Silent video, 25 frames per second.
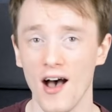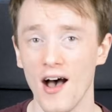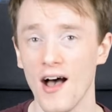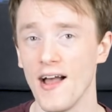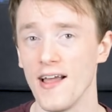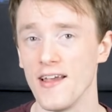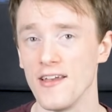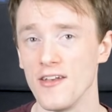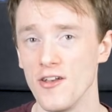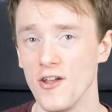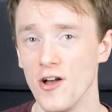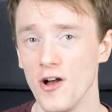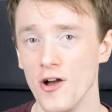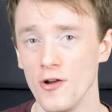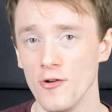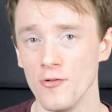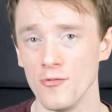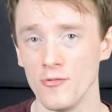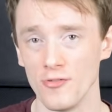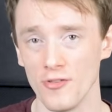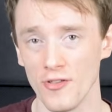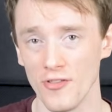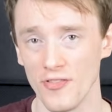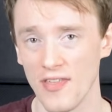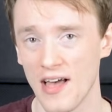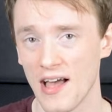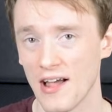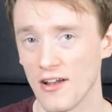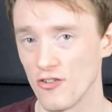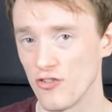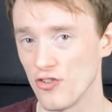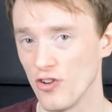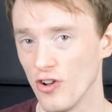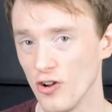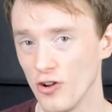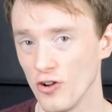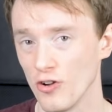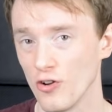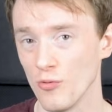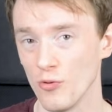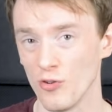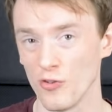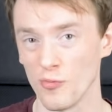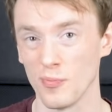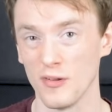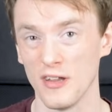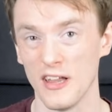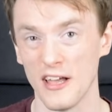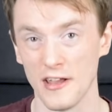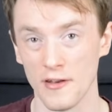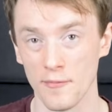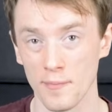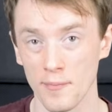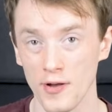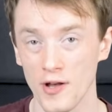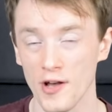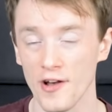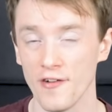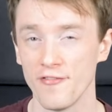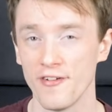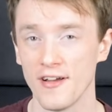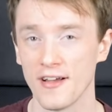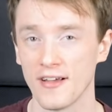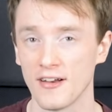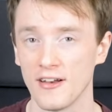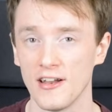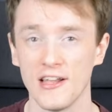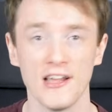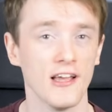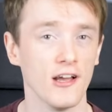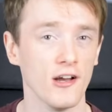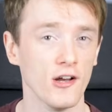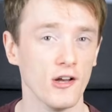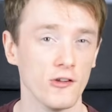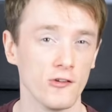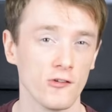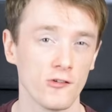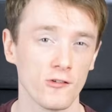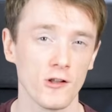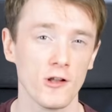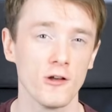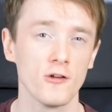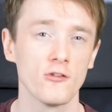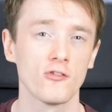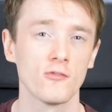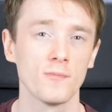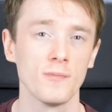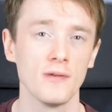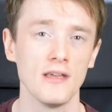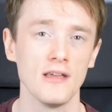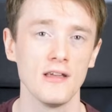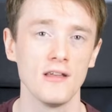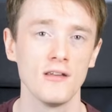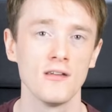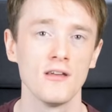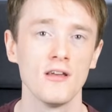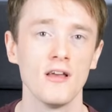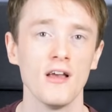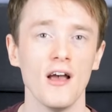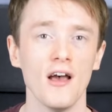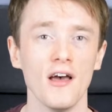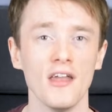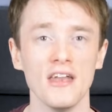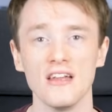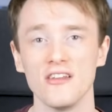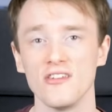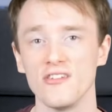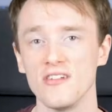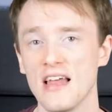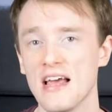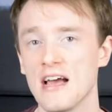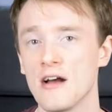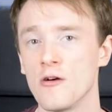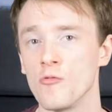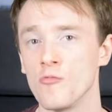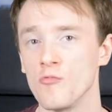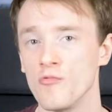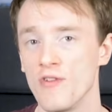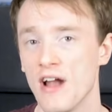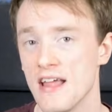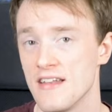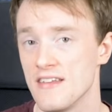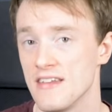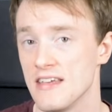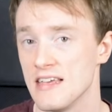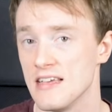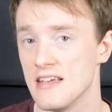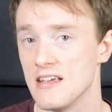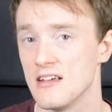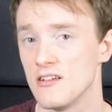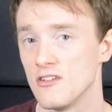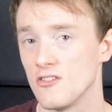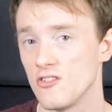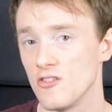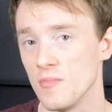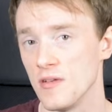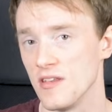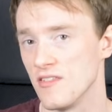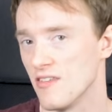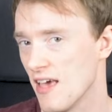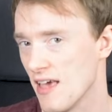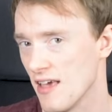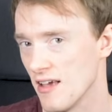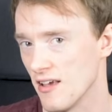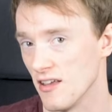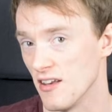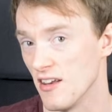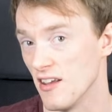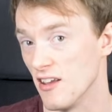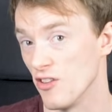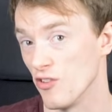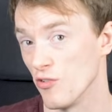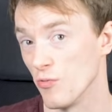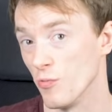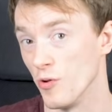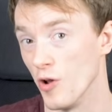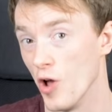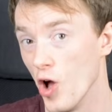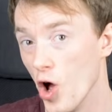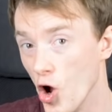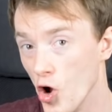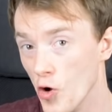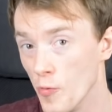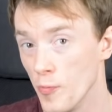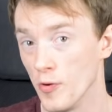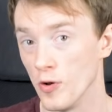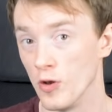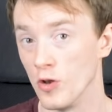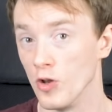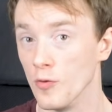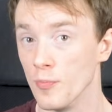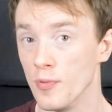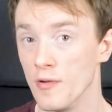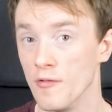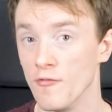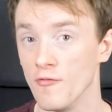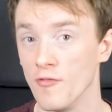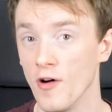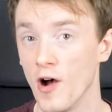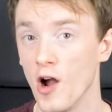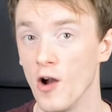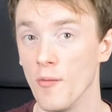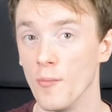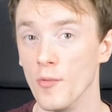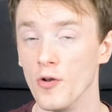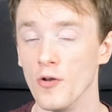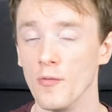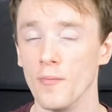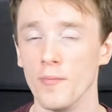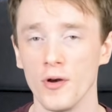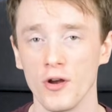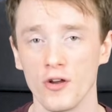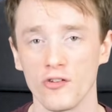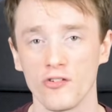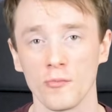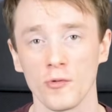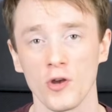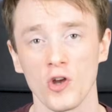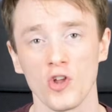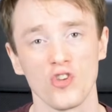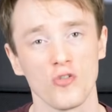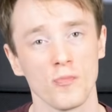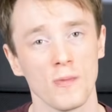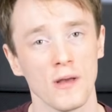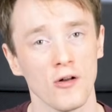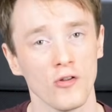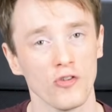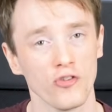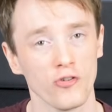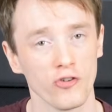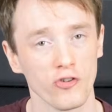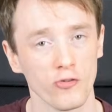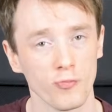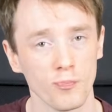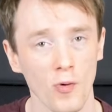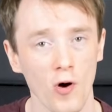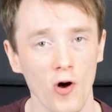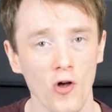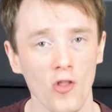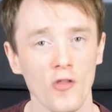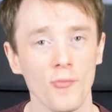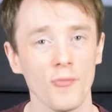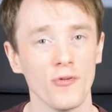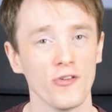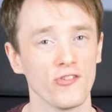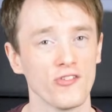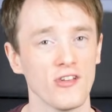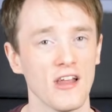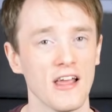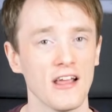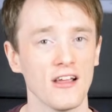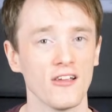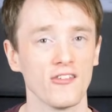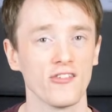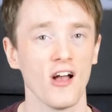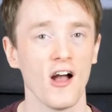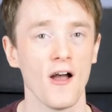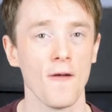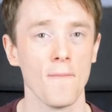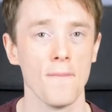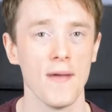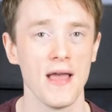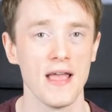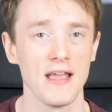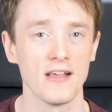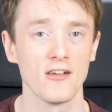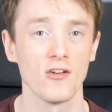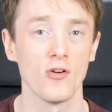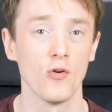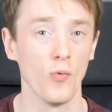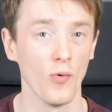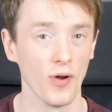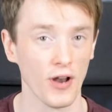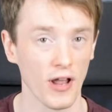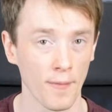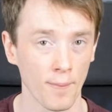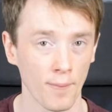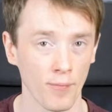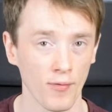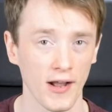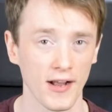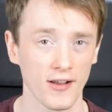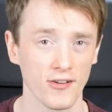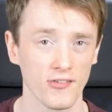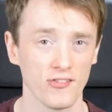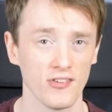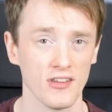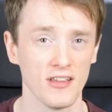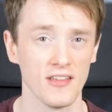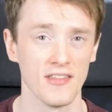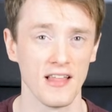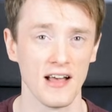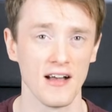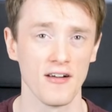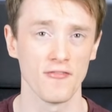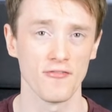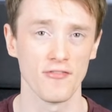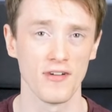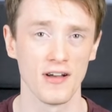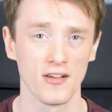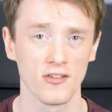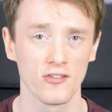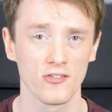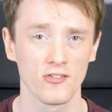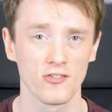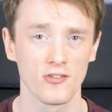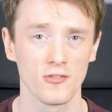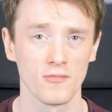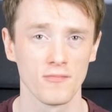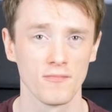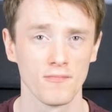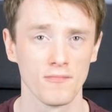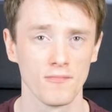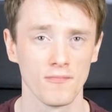I know that that chunk was played perfectly at a slow speed, and it's now ready to be taken into an open loop environment because I'm going to be able to spot the mistakes I make when I practice it that fast.